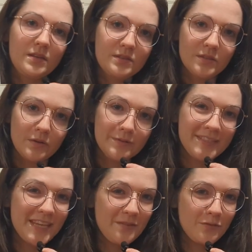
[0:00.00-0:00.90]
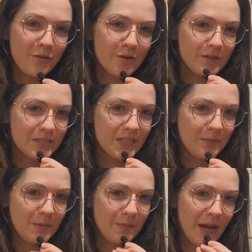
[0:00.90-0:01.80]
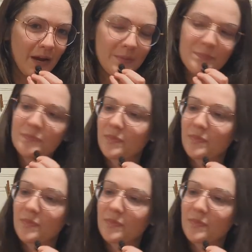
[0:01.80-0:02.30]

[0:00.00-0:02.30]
So day 4, Cinnamon Bear.